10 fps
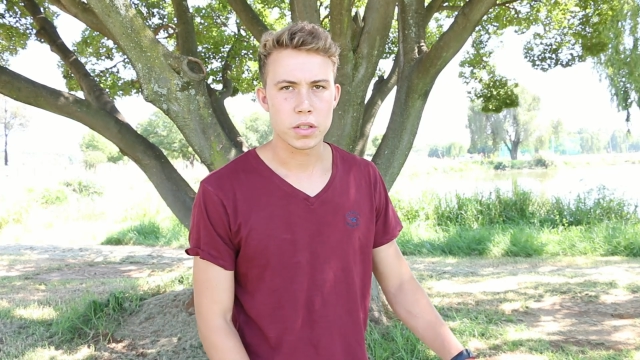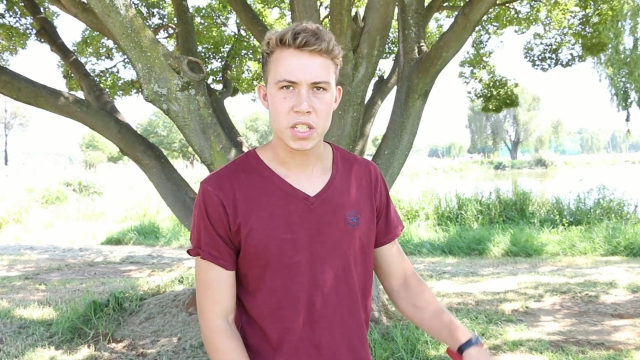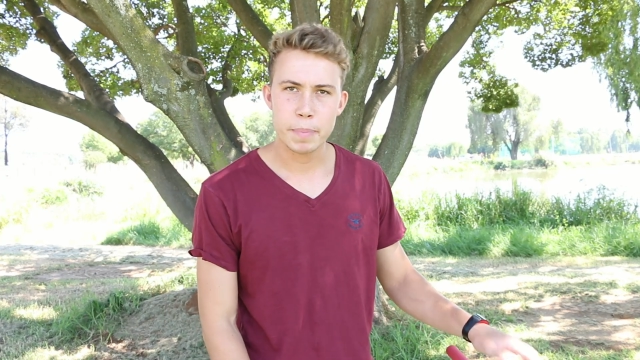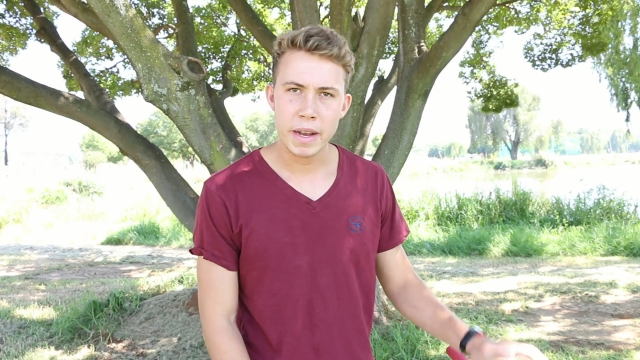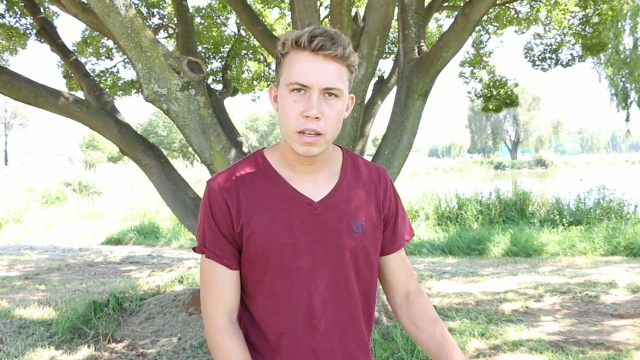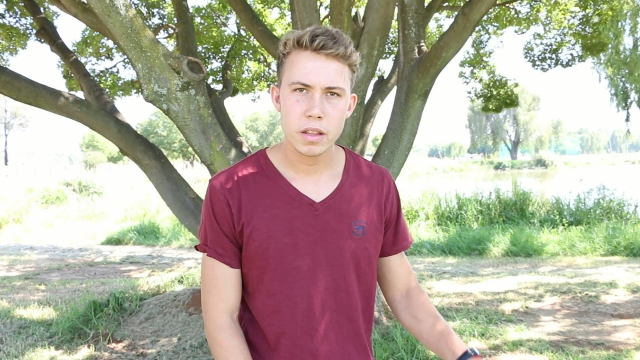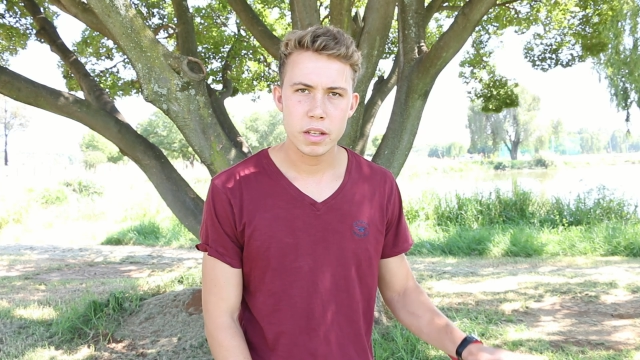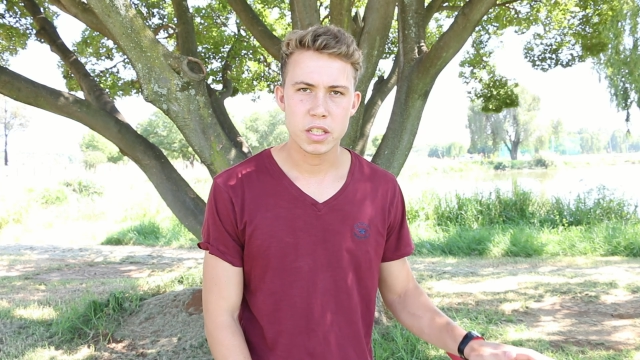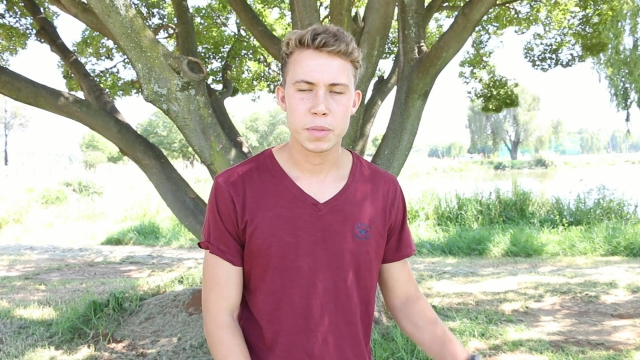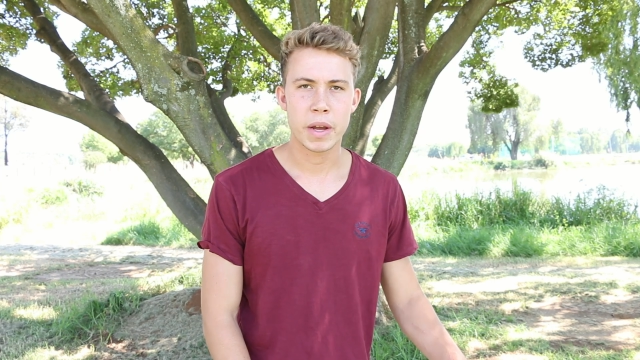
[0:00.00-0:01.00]
suspending
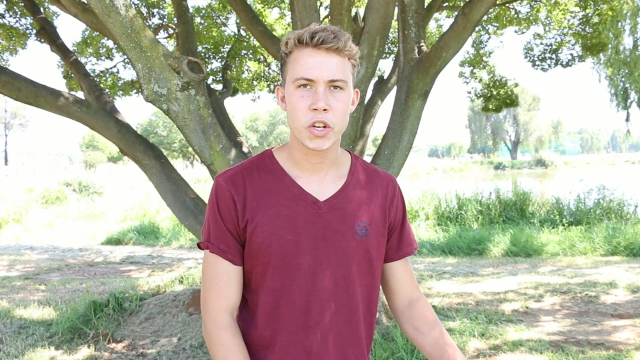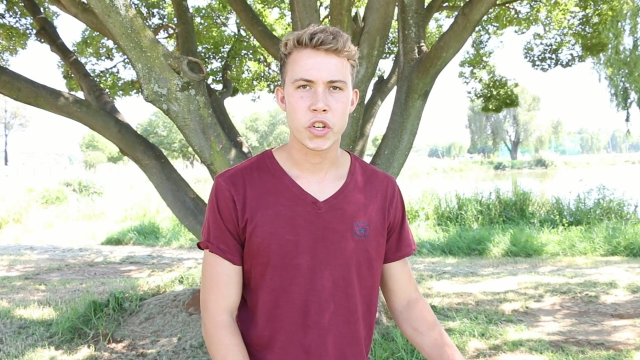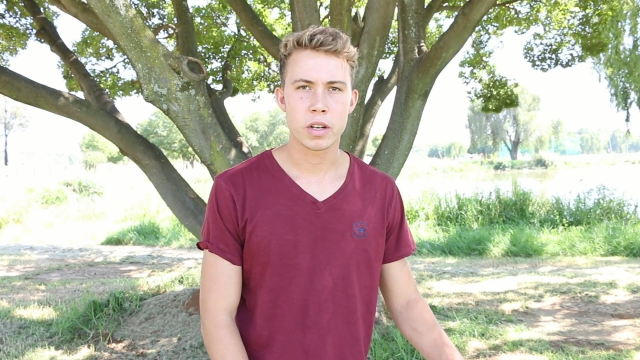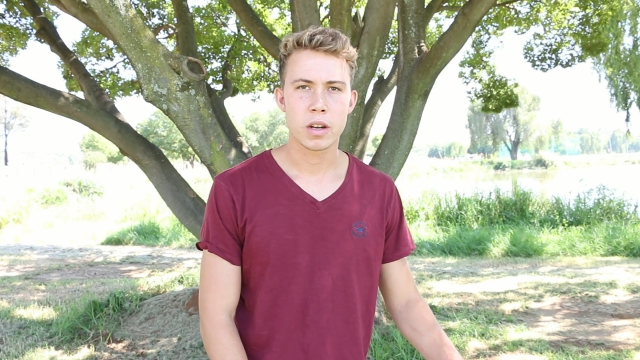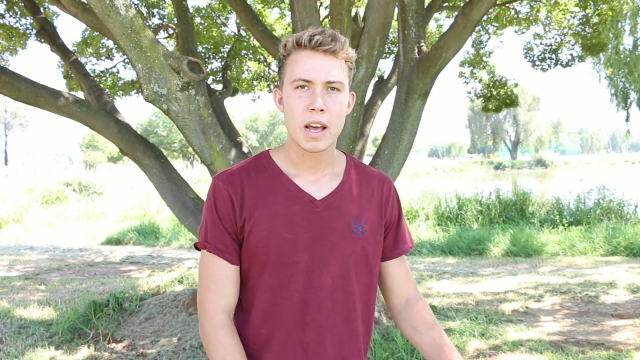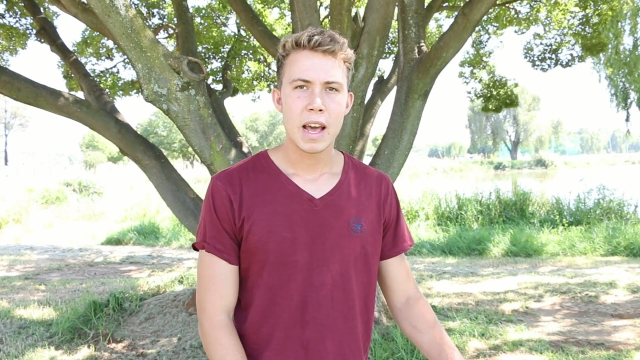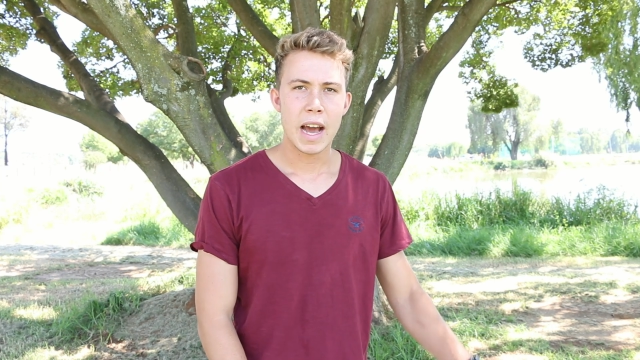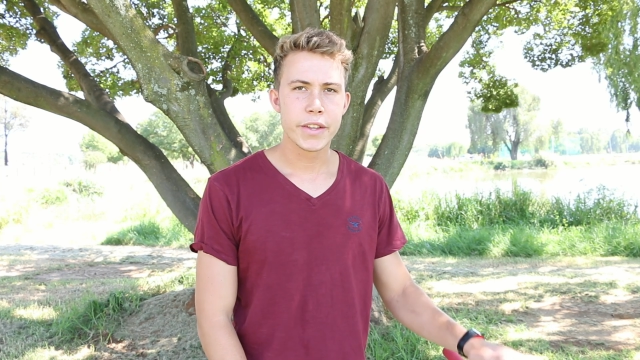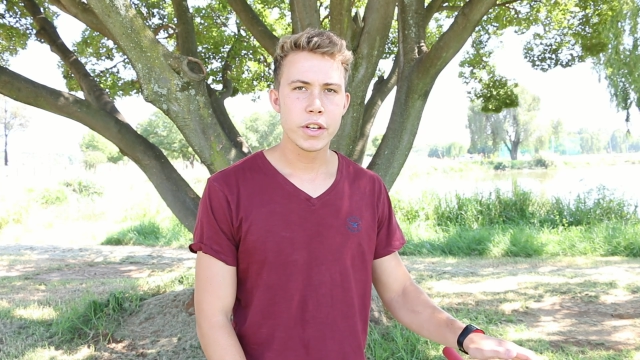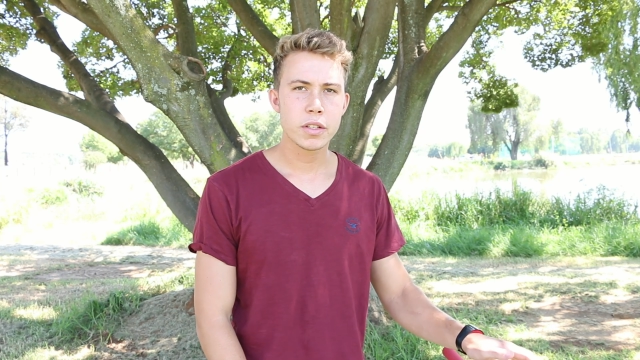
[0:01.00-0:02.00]
the suspension
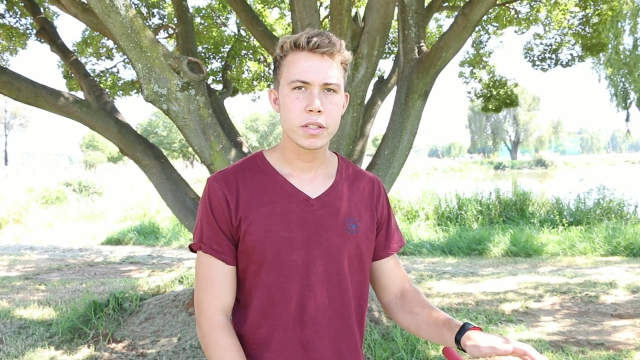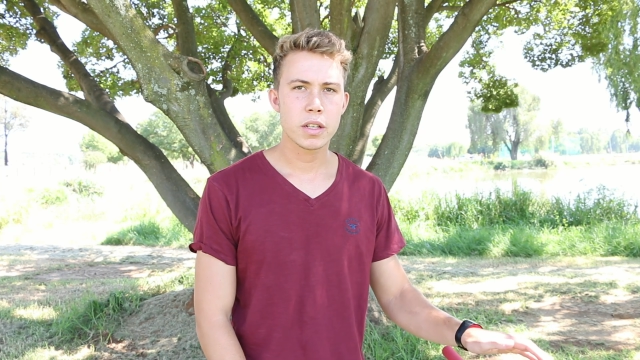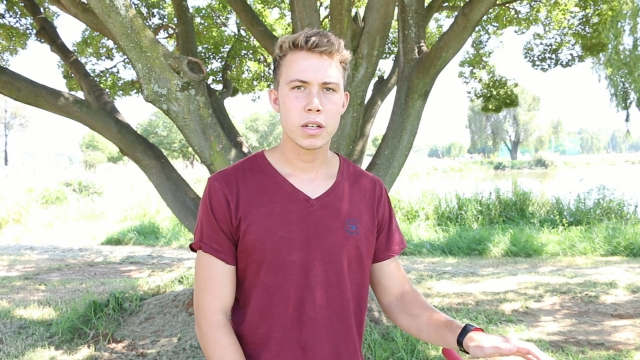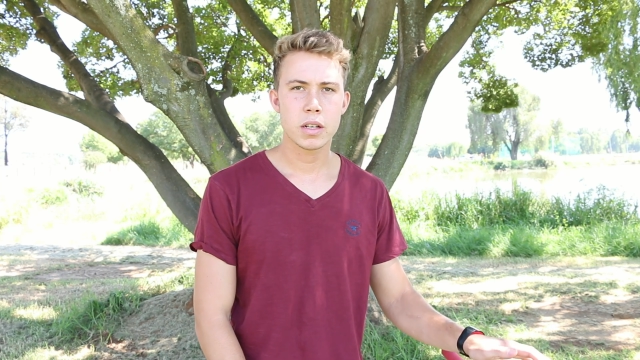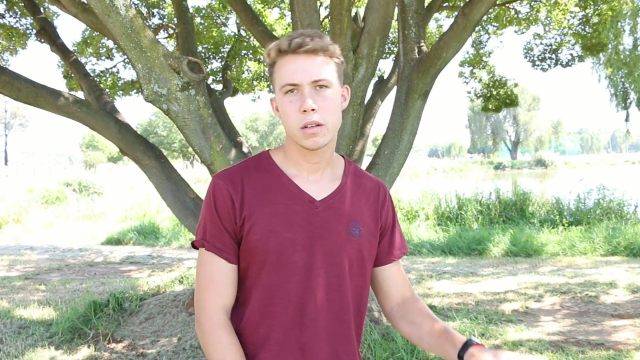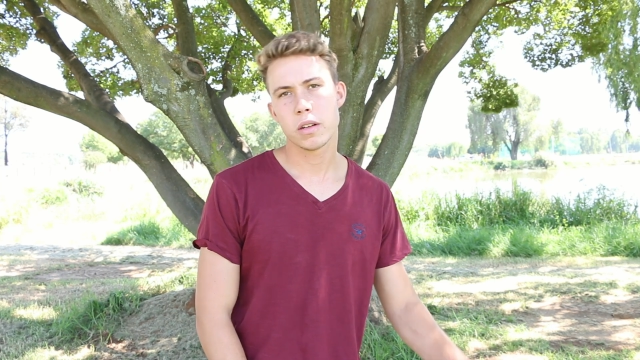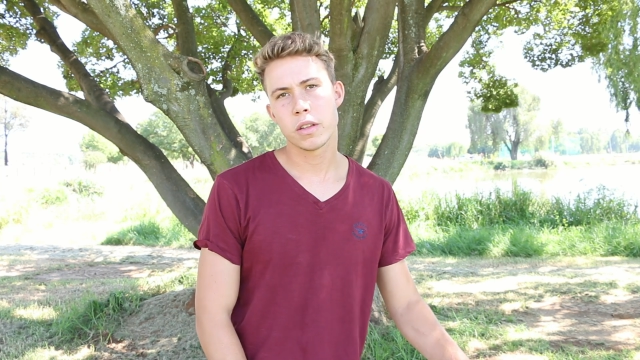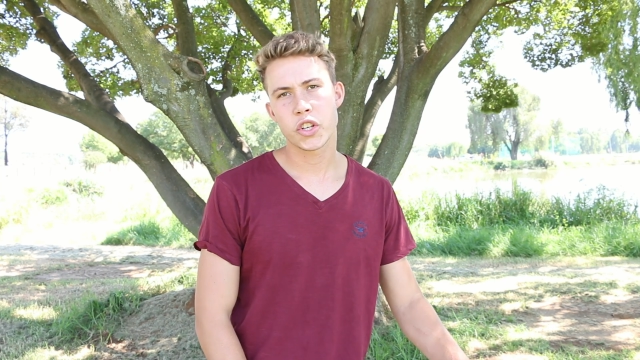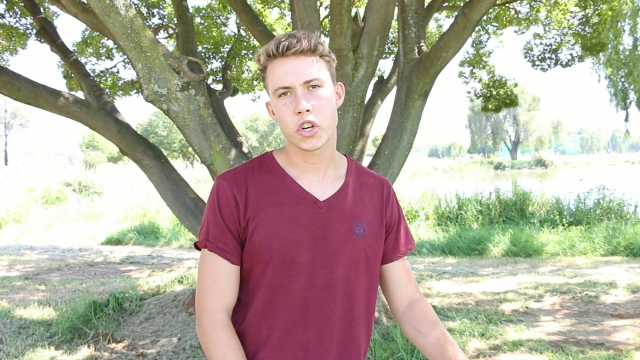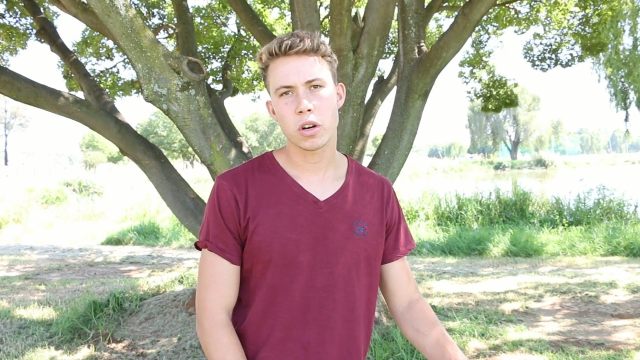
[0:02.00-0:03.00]
and use the,
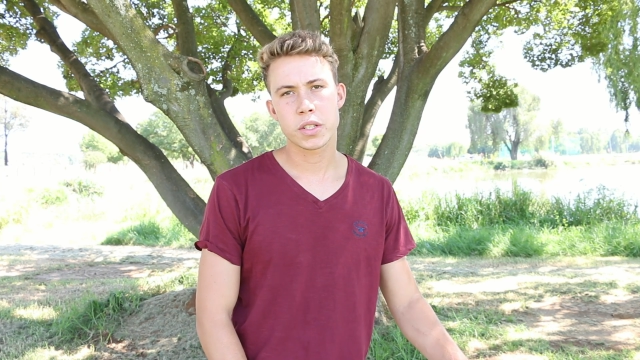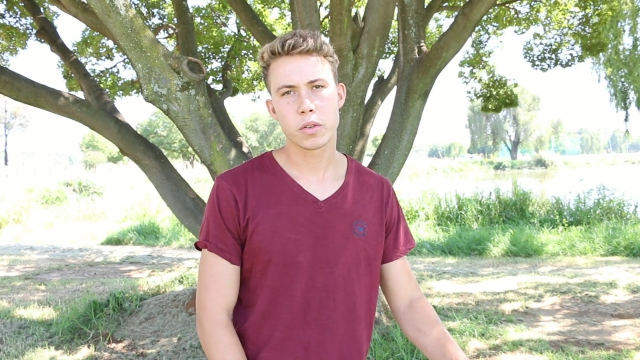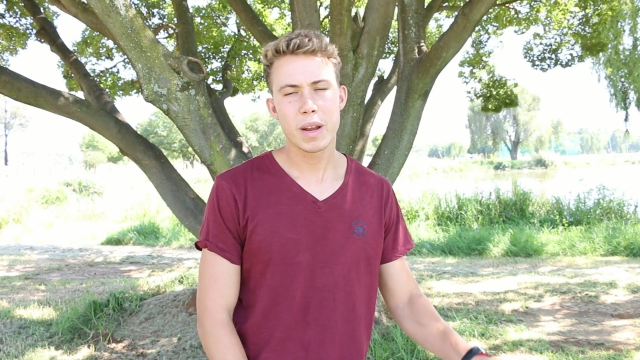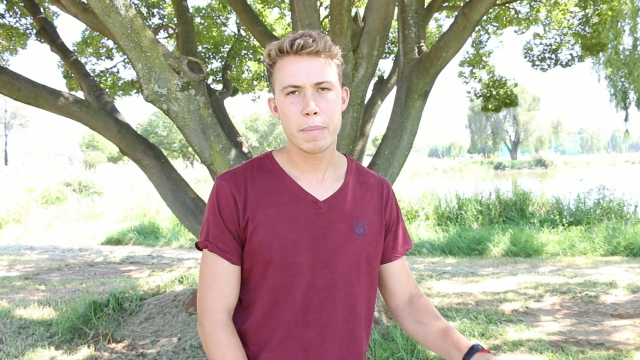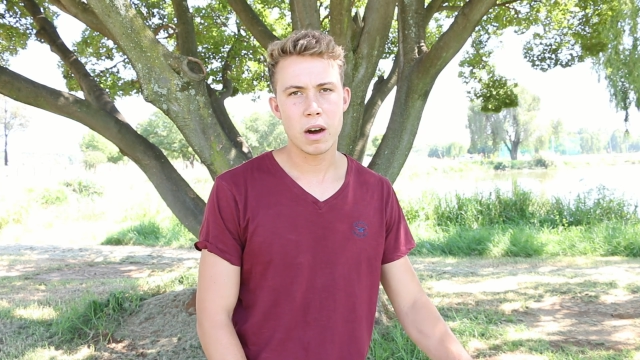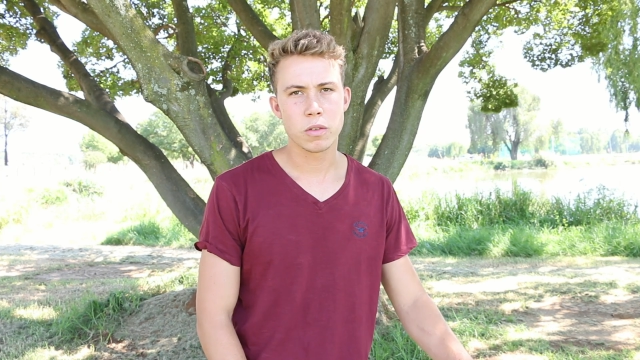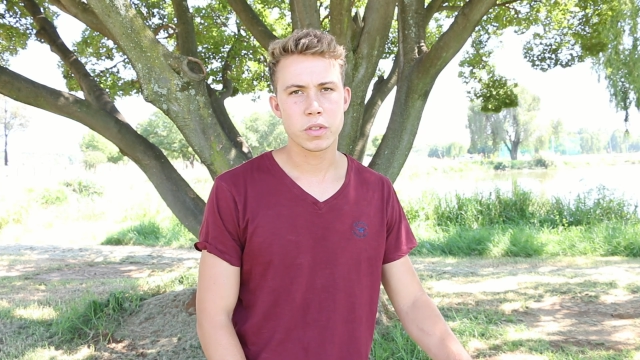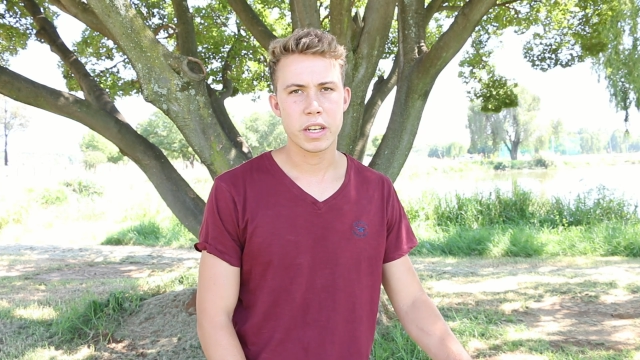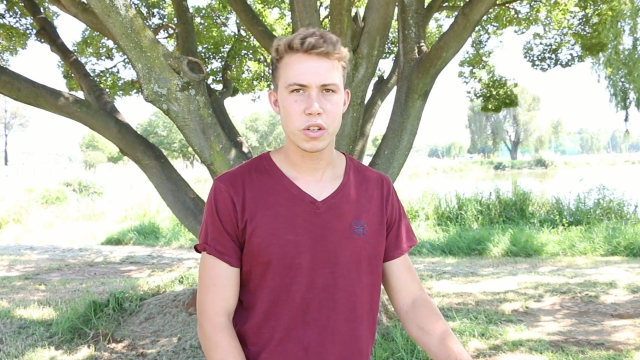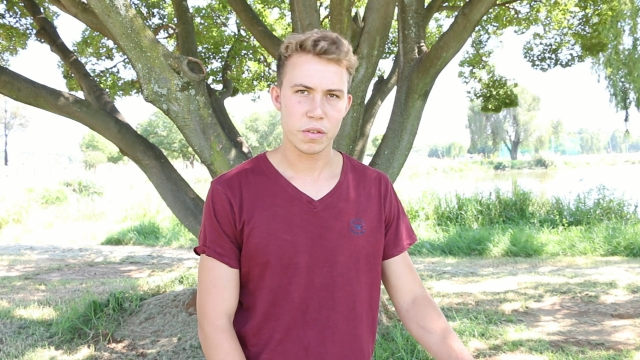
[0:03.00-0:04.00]
the shock's
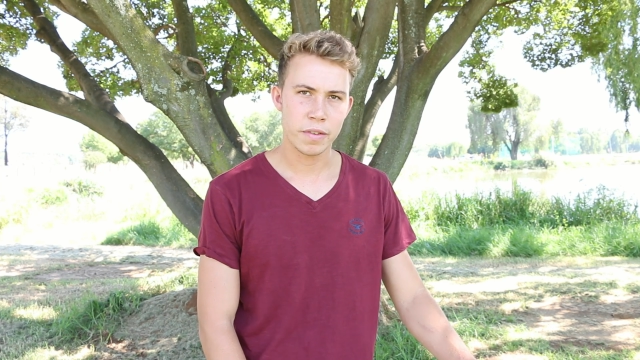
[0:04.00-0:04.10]
rebounds in your